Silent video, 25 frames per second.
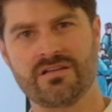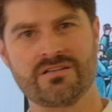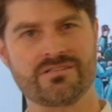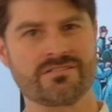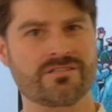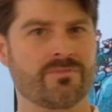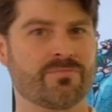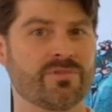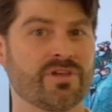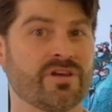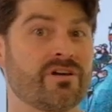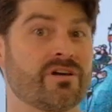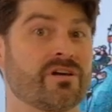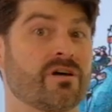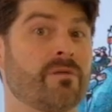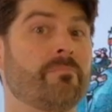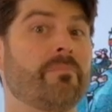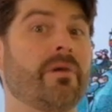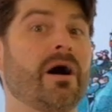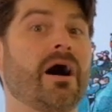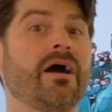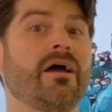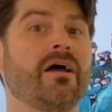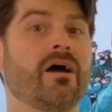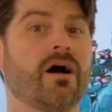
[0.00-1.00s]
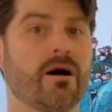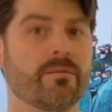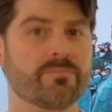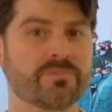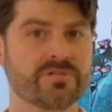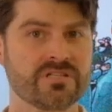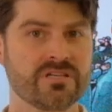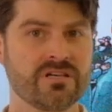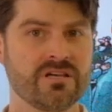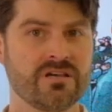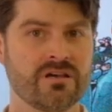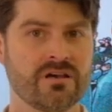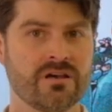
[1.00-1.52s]
is something like a
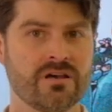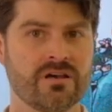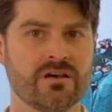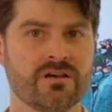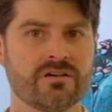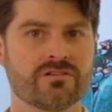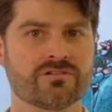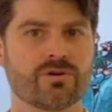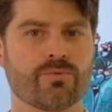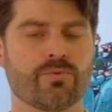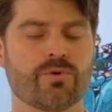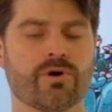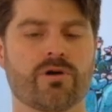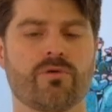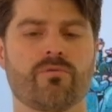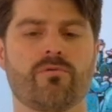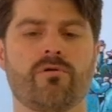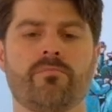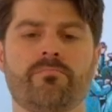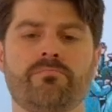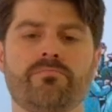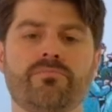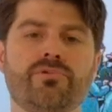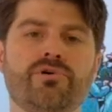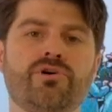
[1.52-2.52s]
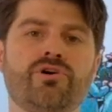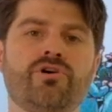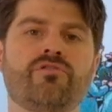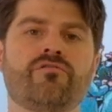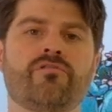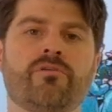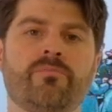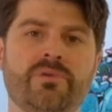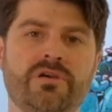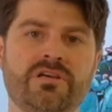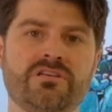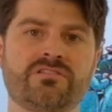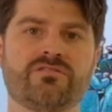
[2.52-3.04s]
biopsy. So we're going to remove
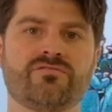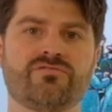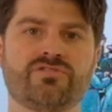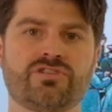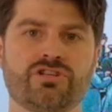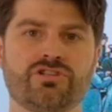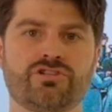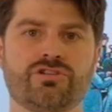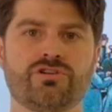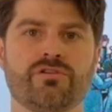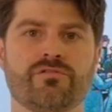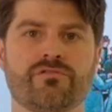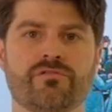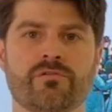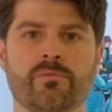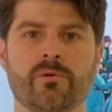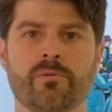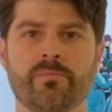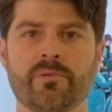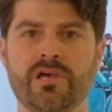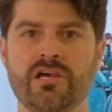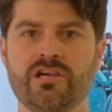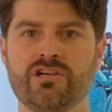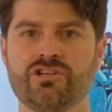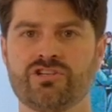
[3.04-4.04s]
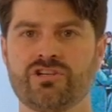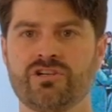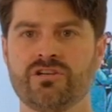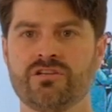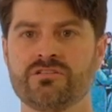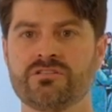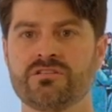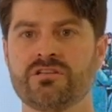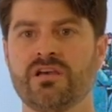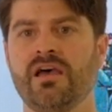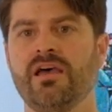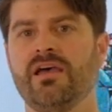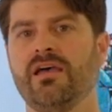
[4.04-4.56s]
a piece of tissue from a
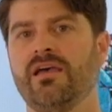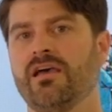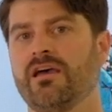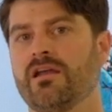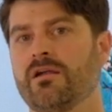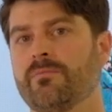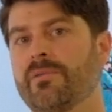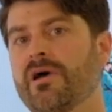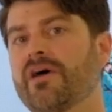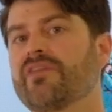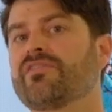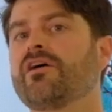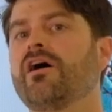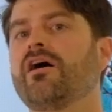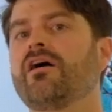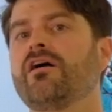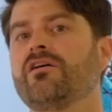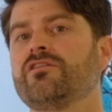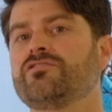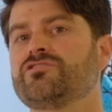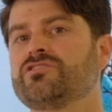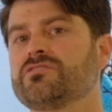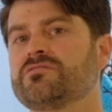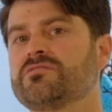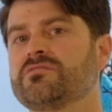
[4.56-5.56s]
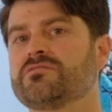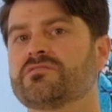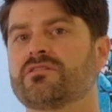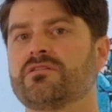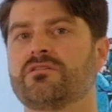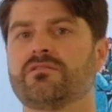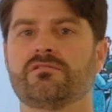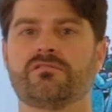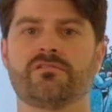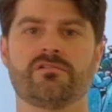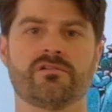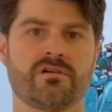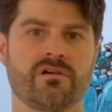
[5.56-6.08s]
patient, and a pathologist is going
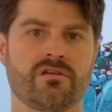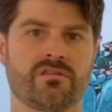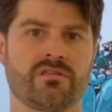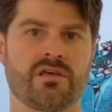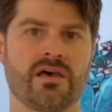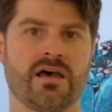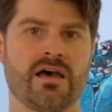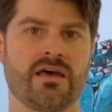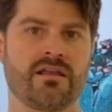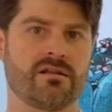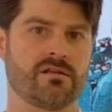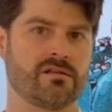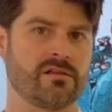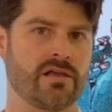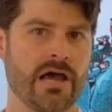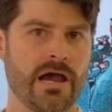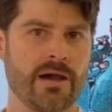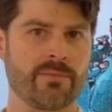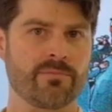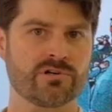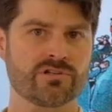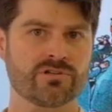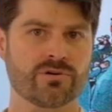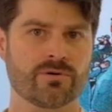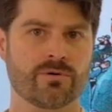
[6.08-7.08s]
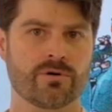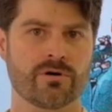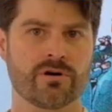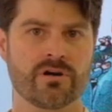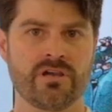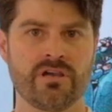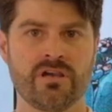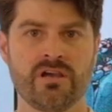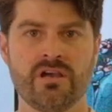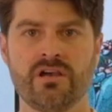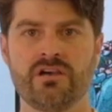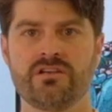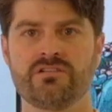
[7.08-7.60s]
to look at that in a
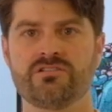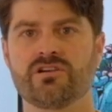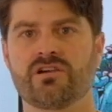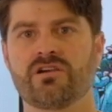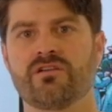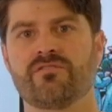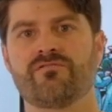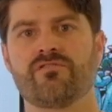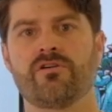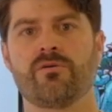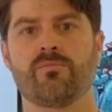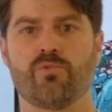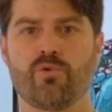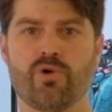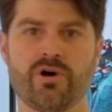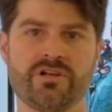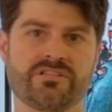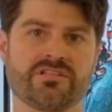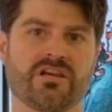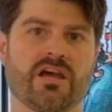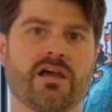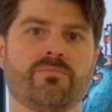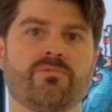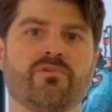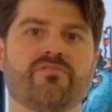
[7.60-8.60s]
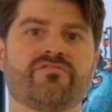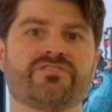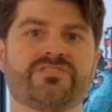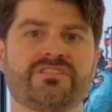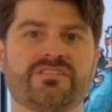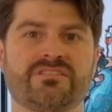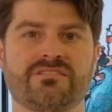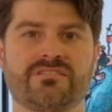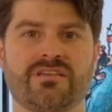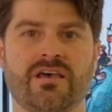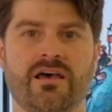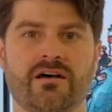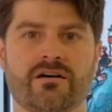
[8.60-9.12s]
laboratory to confirm what type of
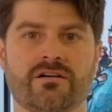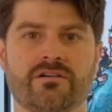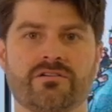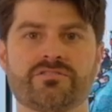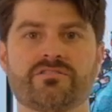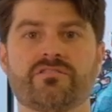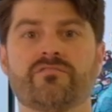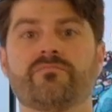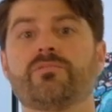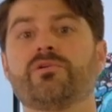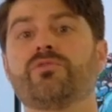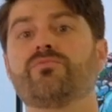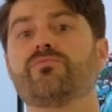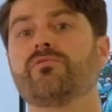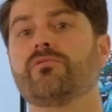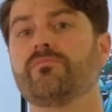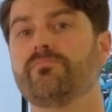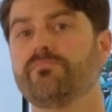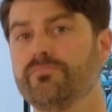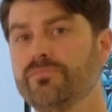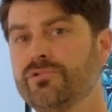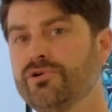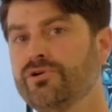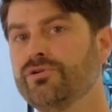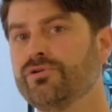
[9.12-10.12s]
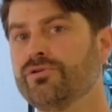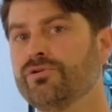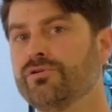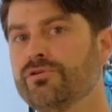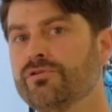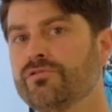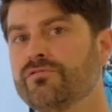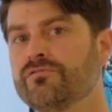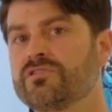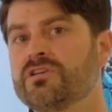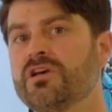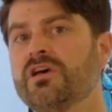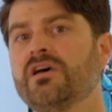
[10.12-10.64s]
cells have been
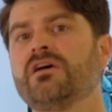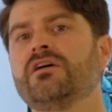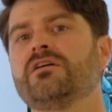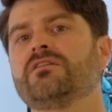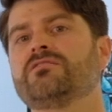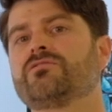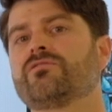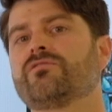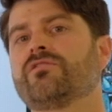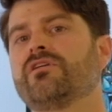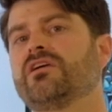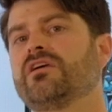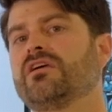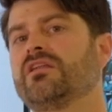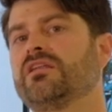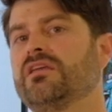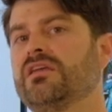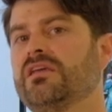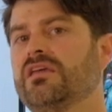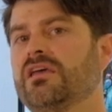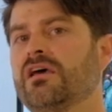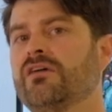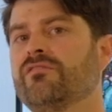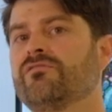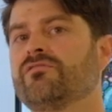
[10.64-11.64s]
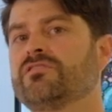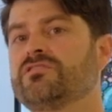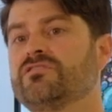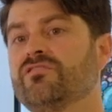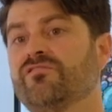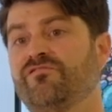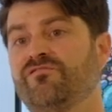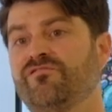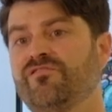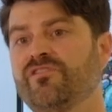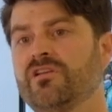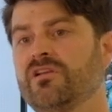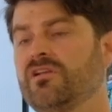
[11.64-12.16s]
removed so they can give a
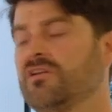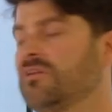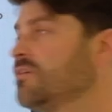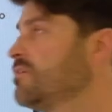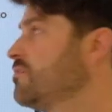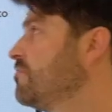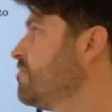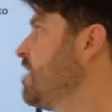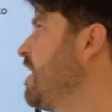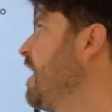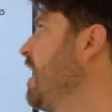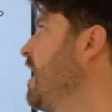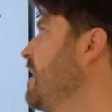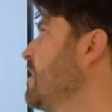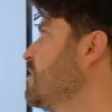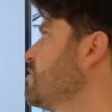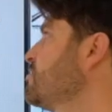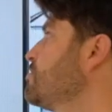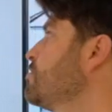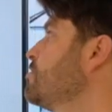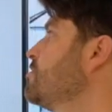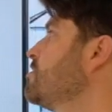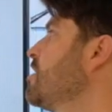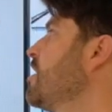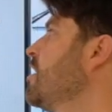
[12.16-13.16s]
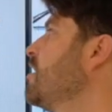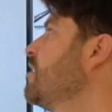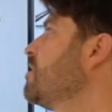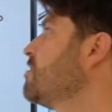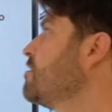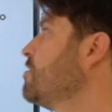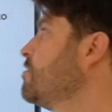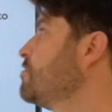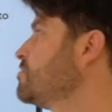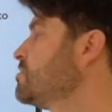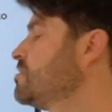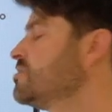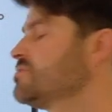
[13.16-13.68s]
definitive cancer
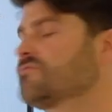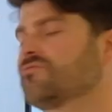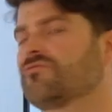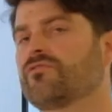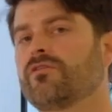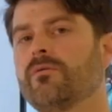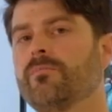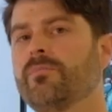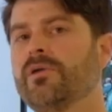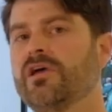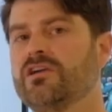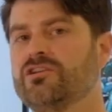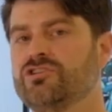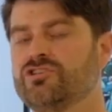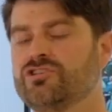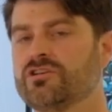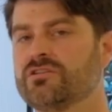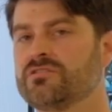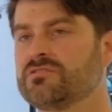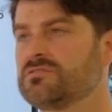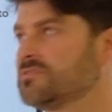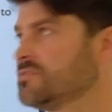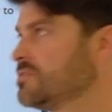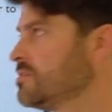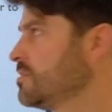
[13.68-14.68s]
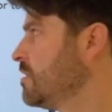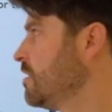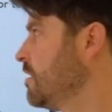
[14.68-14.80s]
diagnosis for a patient.